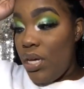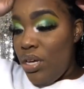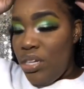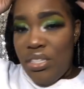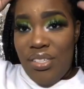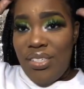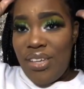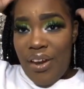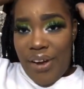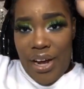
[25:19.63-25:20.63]
She just
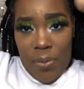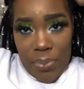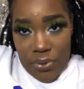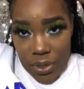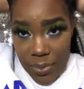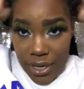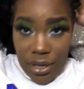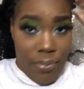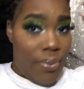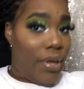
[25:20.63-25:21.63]
got her hair pulled up in a
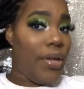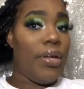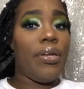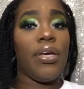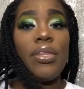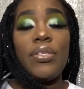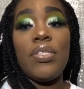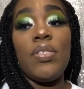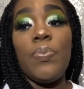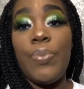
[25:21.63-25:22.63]
bun, nothing
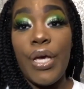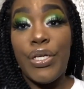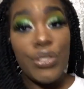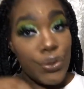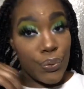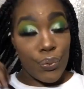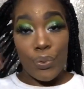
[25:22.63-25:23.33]
special.